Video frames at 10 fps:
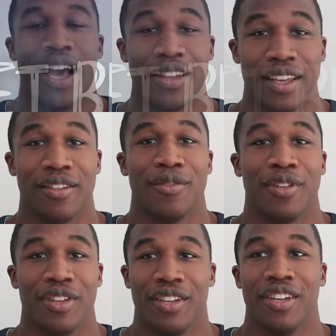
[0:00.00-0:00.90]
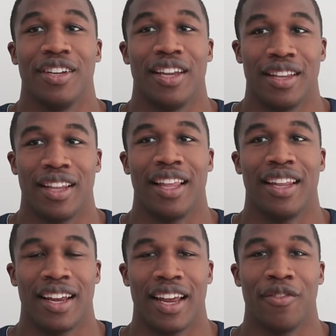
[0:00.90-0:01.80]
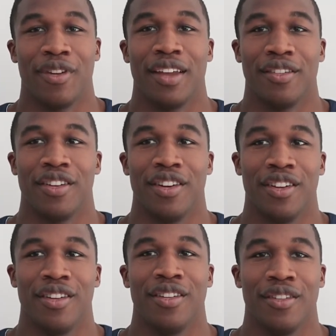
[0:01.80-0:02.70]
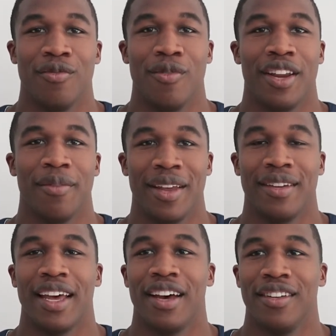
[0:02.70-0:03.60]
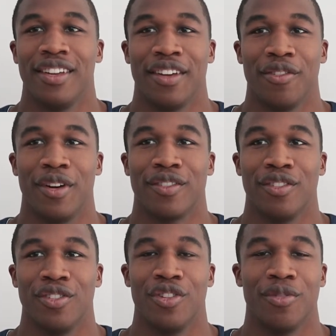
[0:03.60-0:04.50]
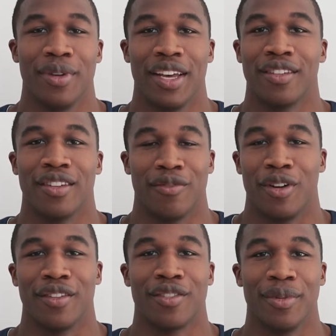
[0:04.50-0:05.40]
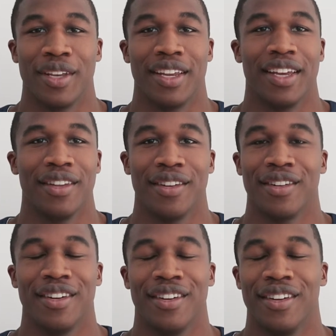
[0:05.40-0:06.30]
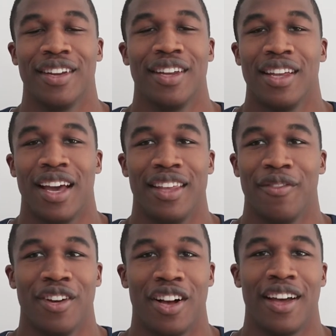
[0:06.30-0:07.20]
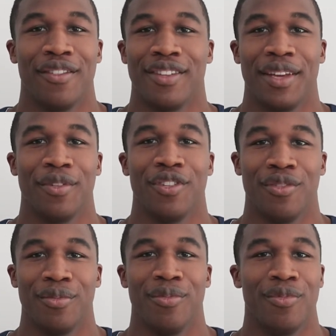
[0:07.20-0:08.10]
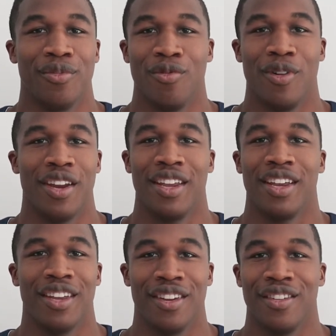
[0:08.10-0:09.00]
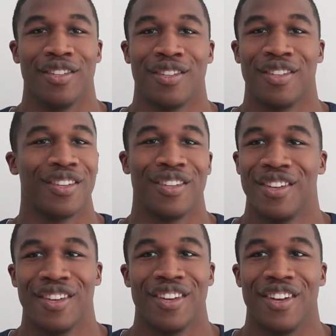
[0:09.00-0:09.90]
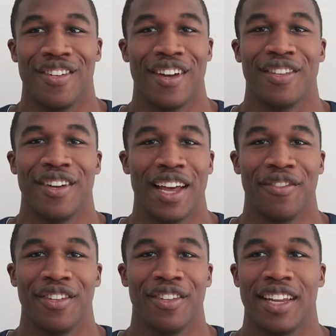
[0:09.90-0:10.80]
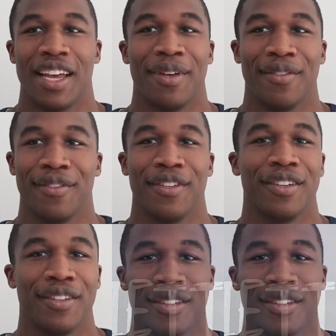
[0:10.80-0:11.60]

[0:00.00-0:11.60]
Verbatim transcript: I think it's really good. I, I like everyone has a good winning mentality. Everyone wants to do their best and wants to play together. And I think we all have the same goal of winning and just going out there and having a good time, having fun.